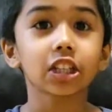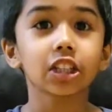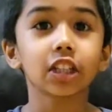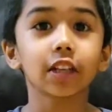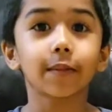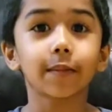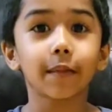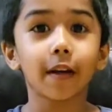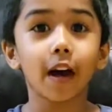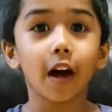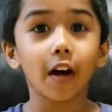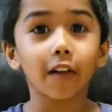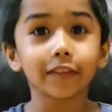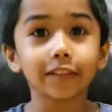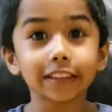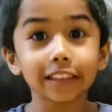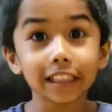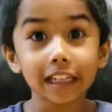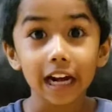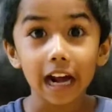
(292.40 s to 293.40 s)

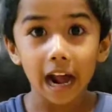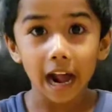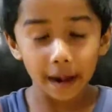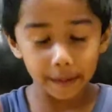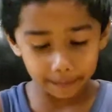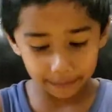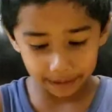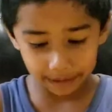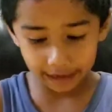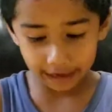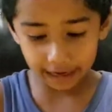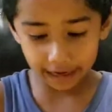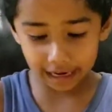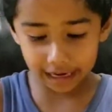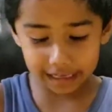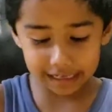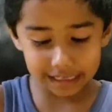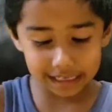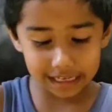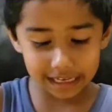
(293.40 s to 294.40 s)
Tomorrow I'm going to
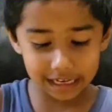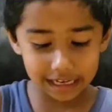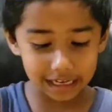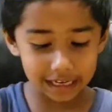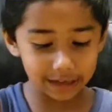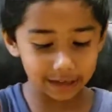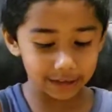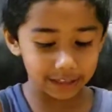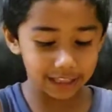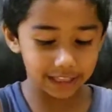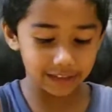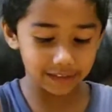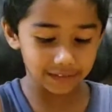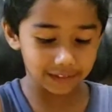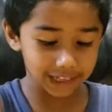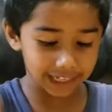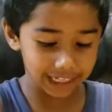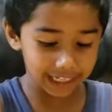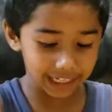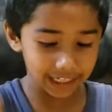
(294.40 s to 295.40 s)
continue the
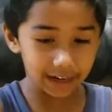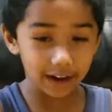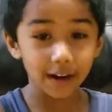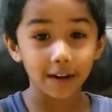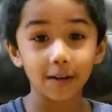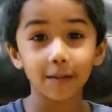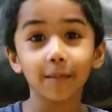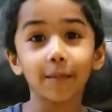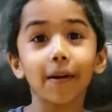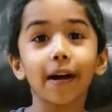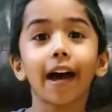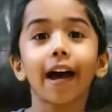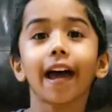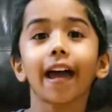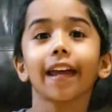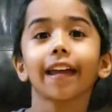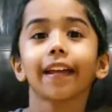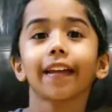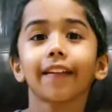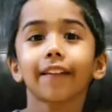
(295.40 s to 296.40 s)
video.
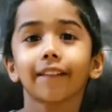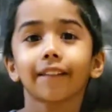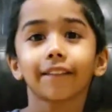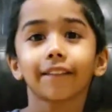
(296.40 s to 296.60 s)
Bye!